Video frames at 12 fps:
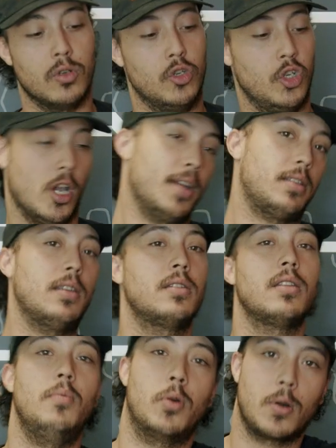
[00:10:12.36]
just
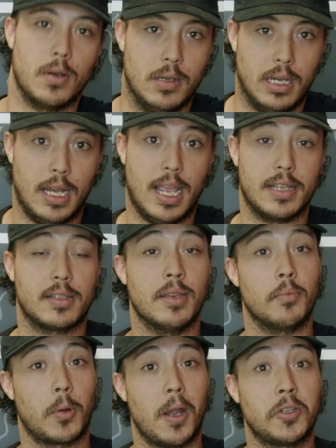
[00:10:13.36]
as important as
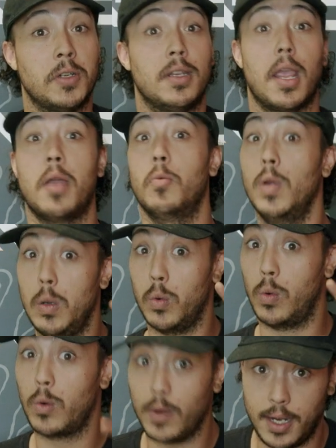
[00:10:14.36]
compression, and we
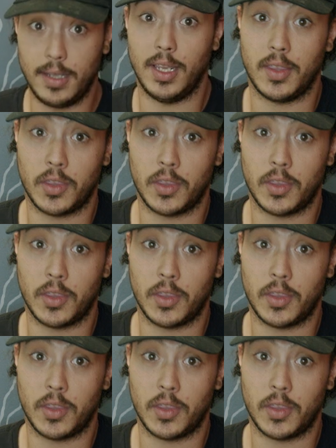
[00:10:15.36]
really